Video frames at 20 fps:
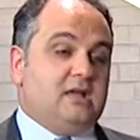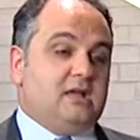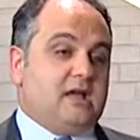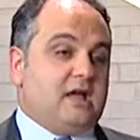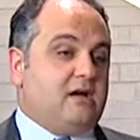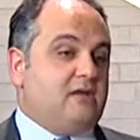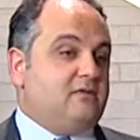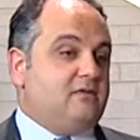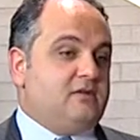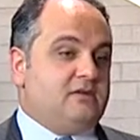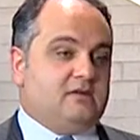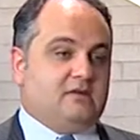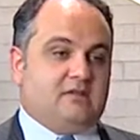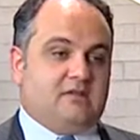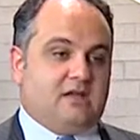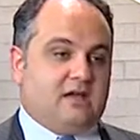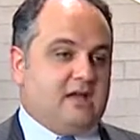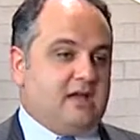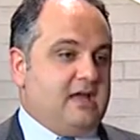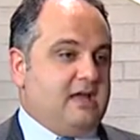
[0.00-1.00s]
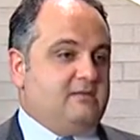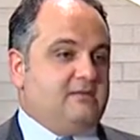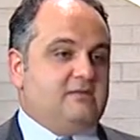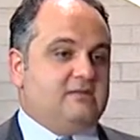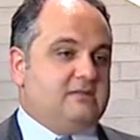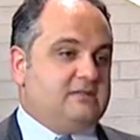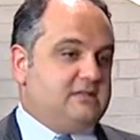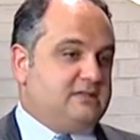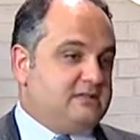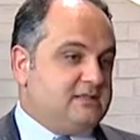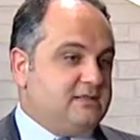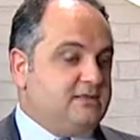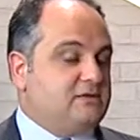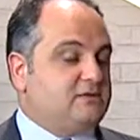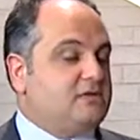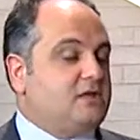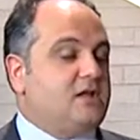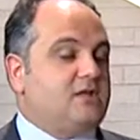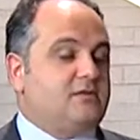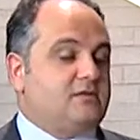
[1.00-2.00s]
However, I have a zero
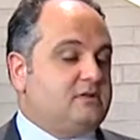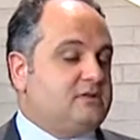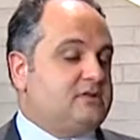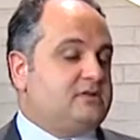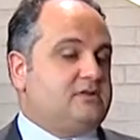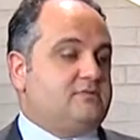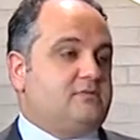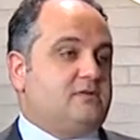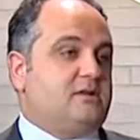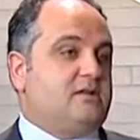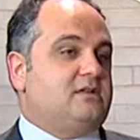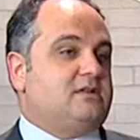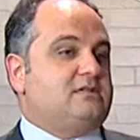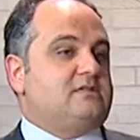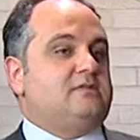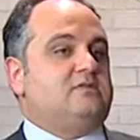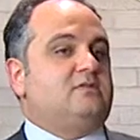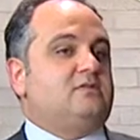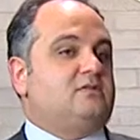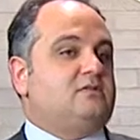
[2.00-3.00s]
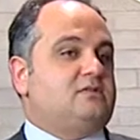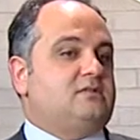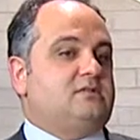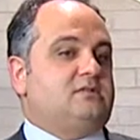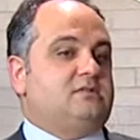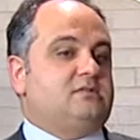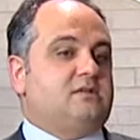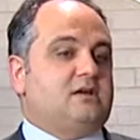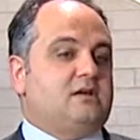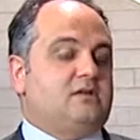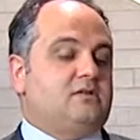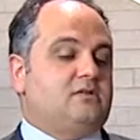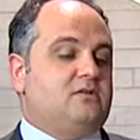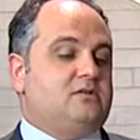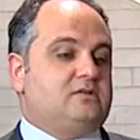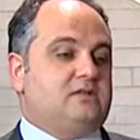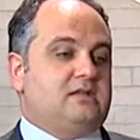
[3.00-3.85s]
tolerance policy for tobacco use.